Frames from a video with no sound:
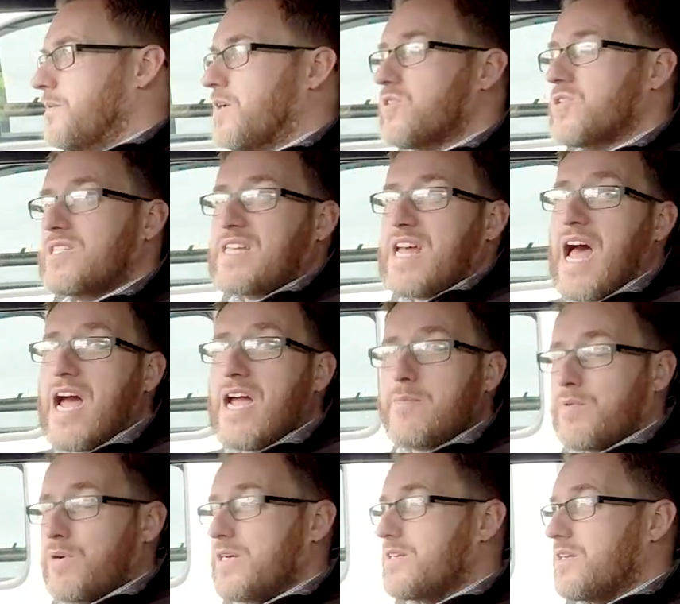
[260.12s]
Because it's a
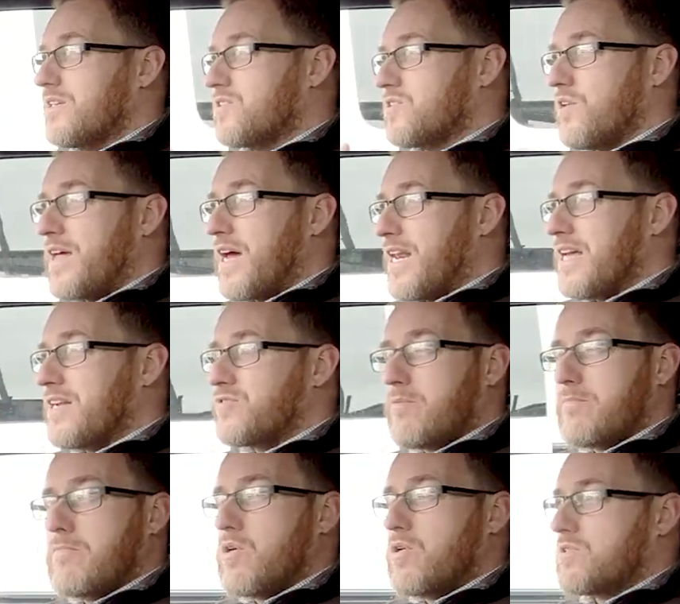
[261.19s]
hybrid, and it's got that
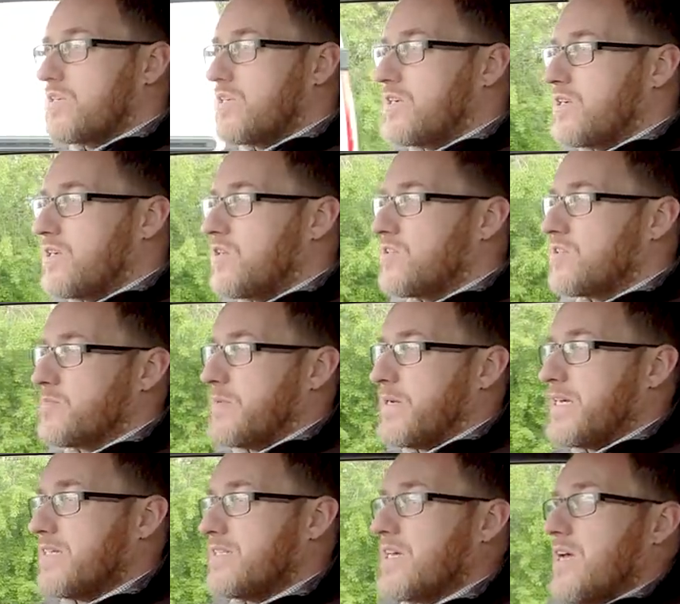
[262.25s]
electric motor at low
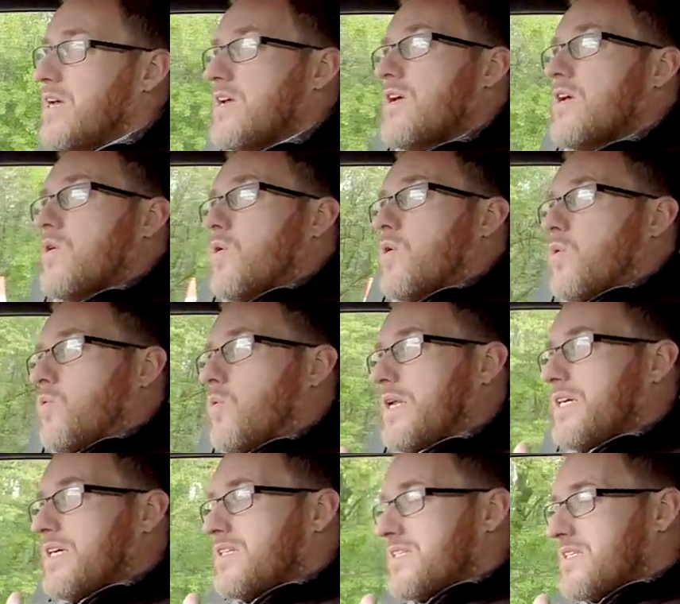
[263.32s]
speeds,
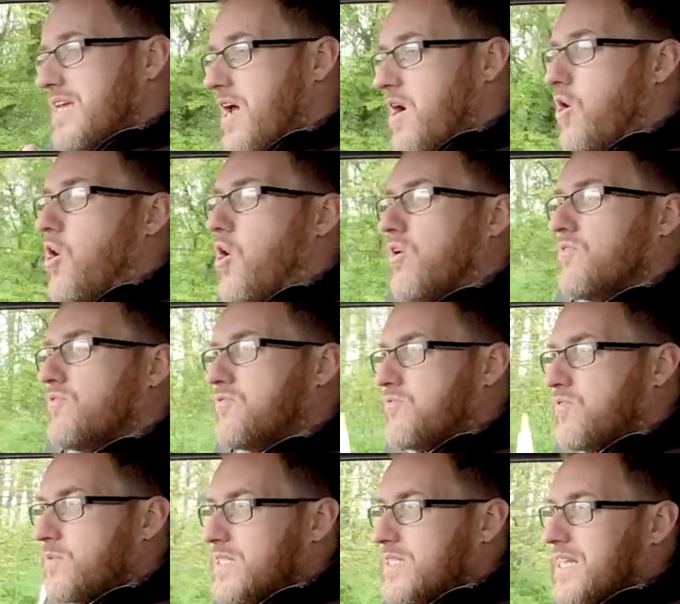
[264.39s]
when you set
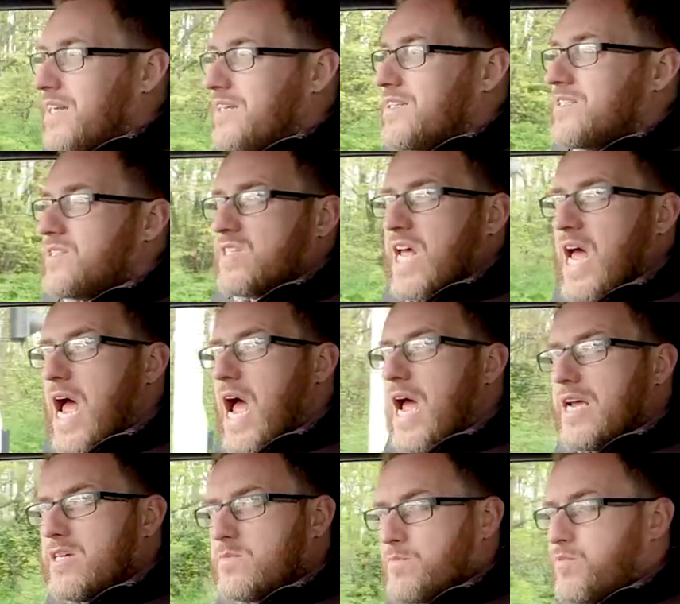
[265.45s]
off from a standing
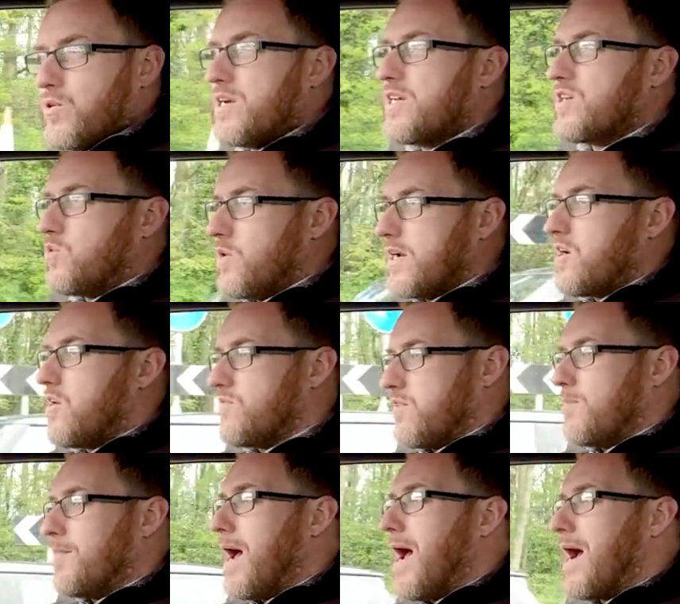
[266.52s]
start, it's pretty quick
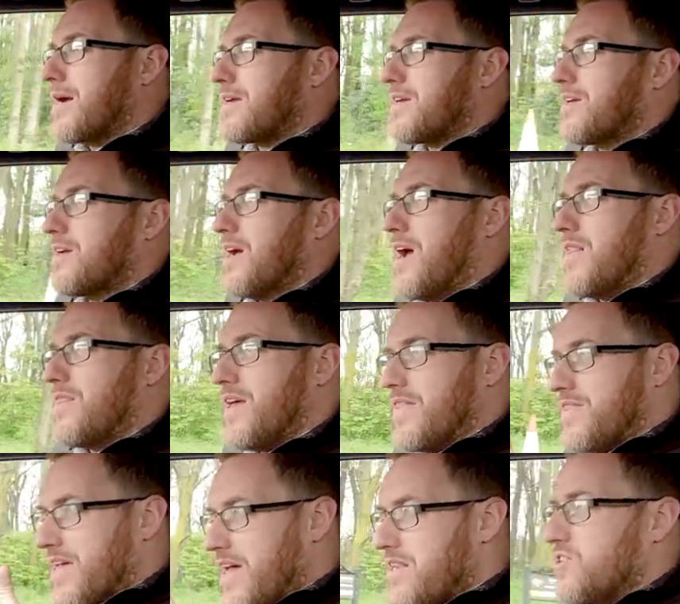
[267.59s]
off the mark, and
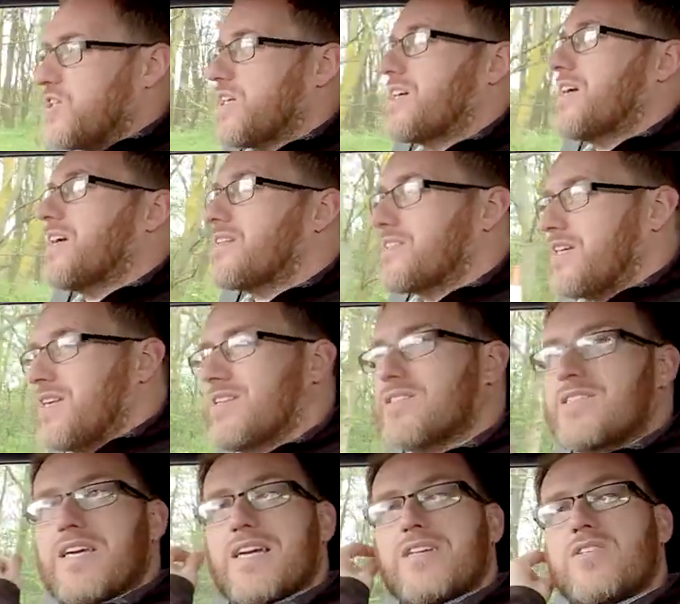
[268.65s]
then the engine kicks
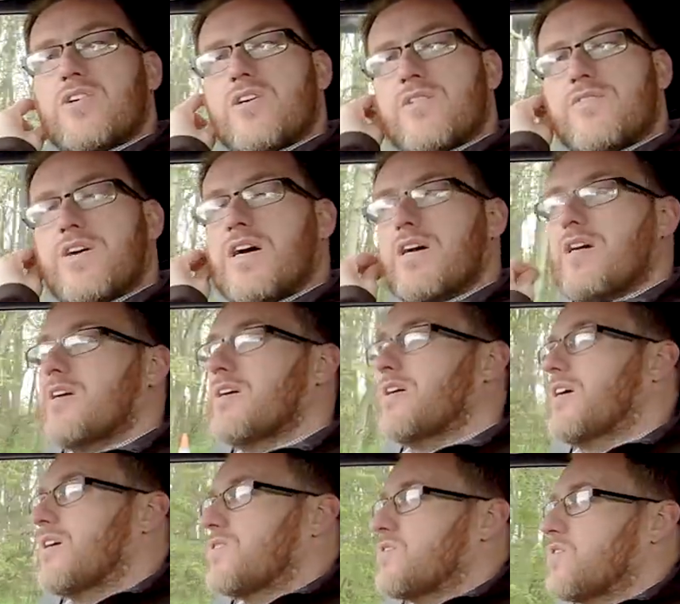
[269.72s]
in and takes over
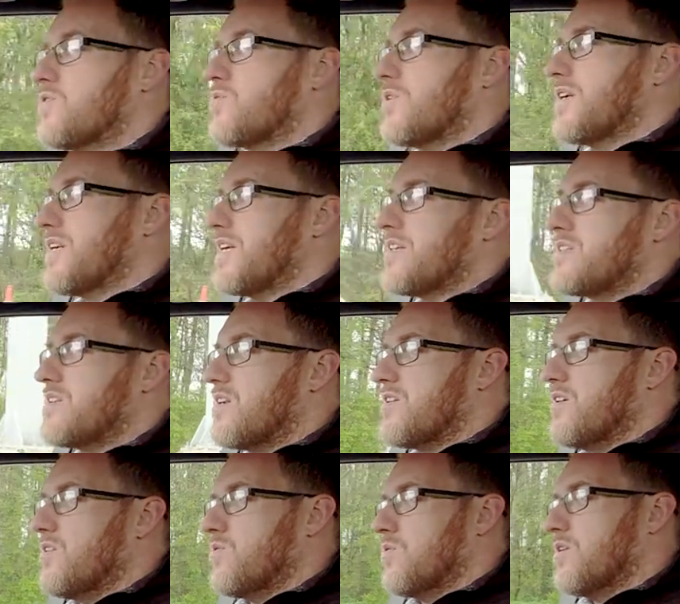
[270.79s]
and does what it needs
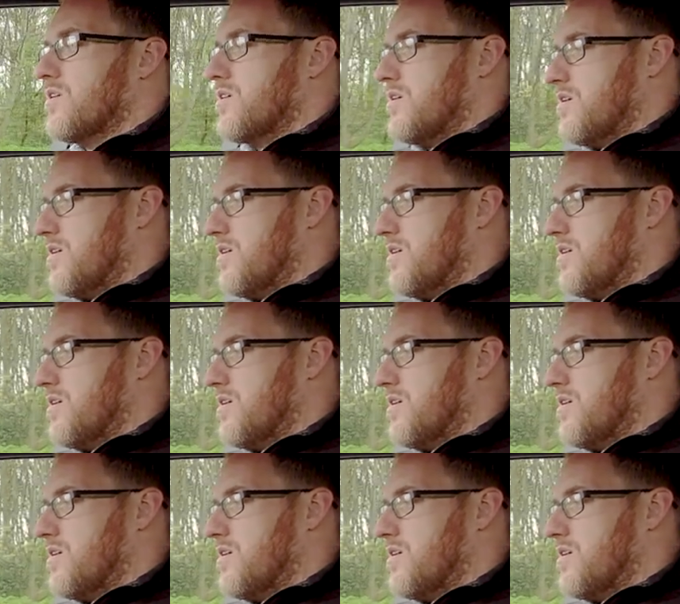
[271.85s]
to do.